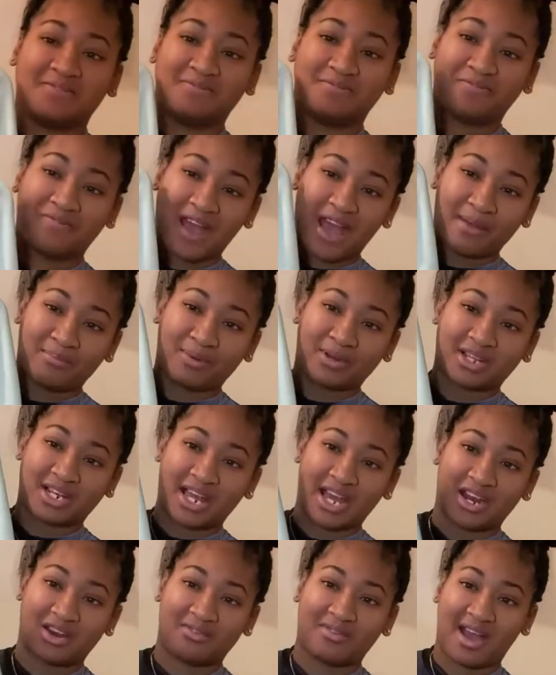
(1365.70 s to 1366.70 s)
fabric
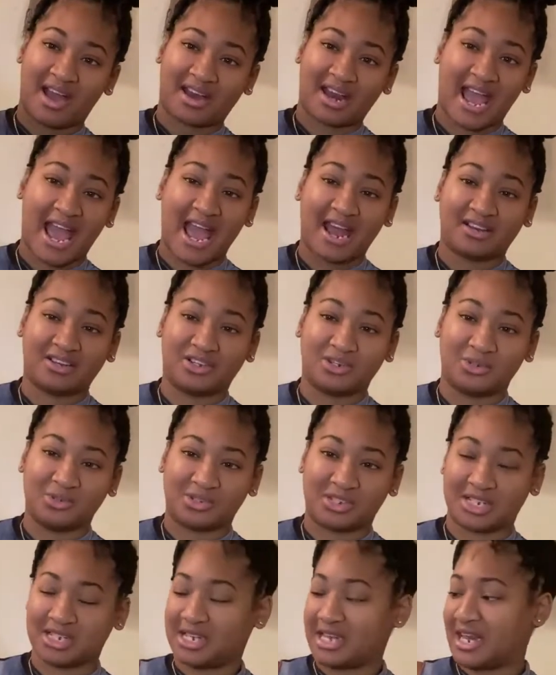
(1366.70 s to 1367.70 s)
laying around. I hadn't
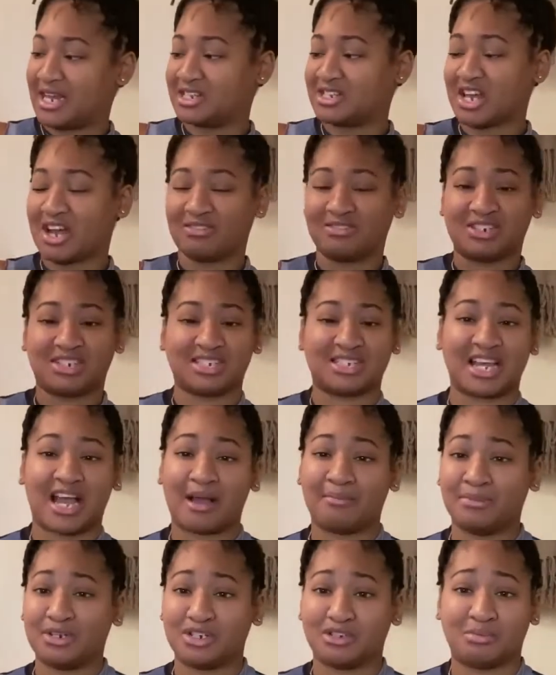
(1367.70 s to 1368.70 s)
used it yet. So I was just like,
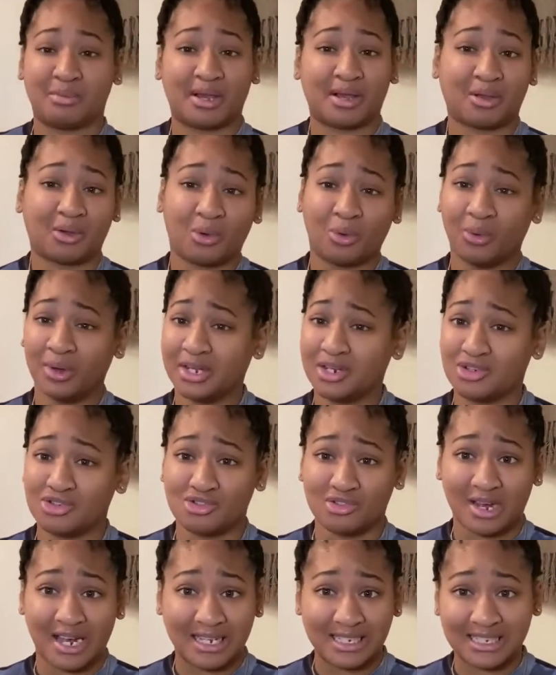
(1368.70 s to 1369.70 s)
I'm gonna just make a quick
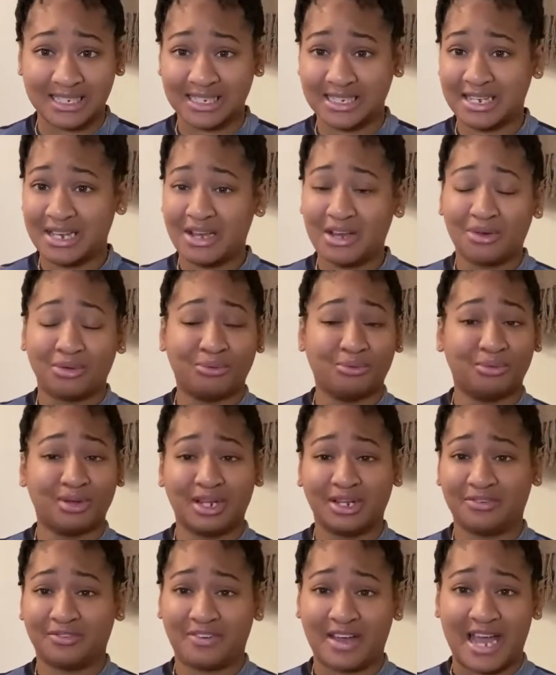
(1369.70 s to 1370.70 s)
dress
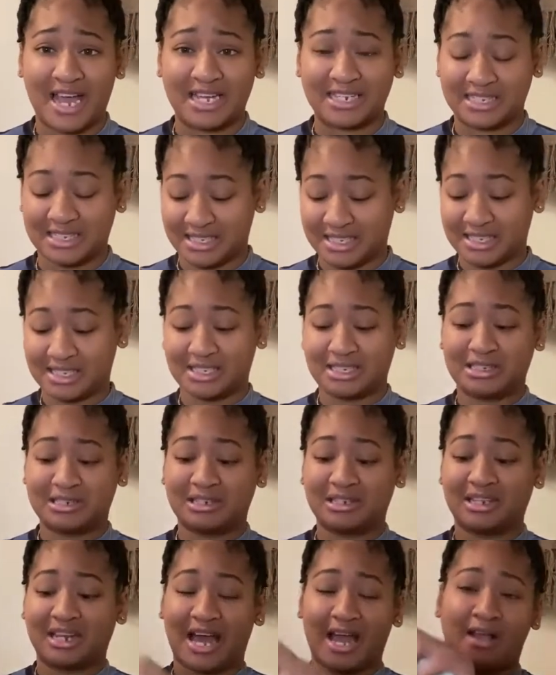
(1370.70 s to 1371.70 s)
really fast. This
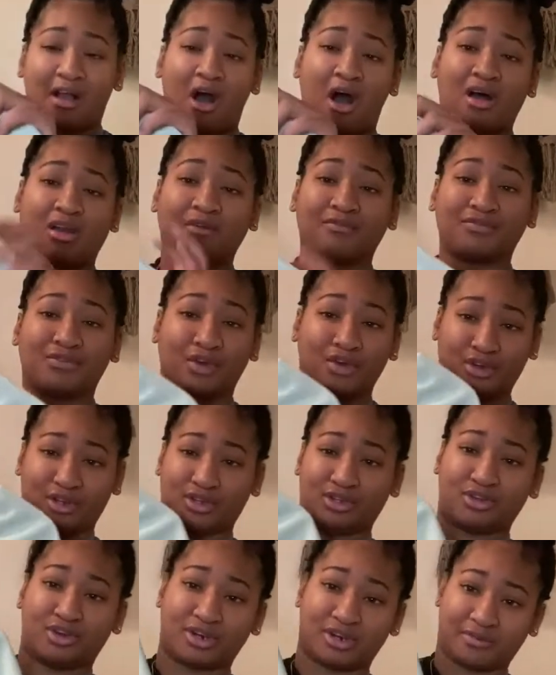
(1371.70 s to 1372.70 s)
took like all of
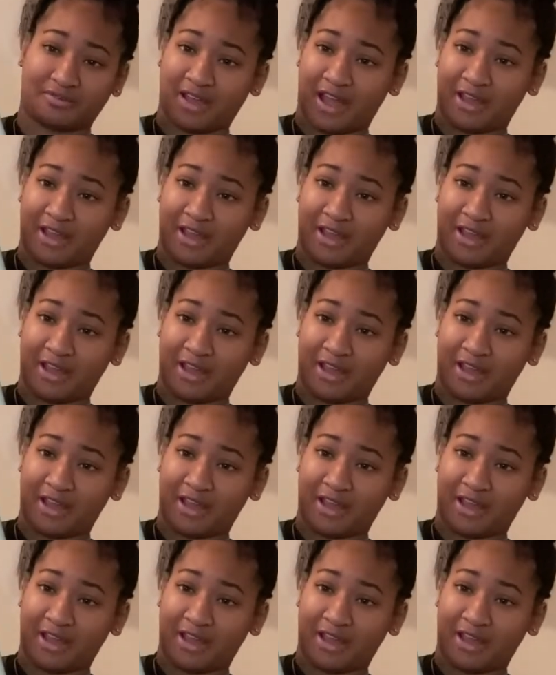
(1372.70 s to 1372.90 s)
35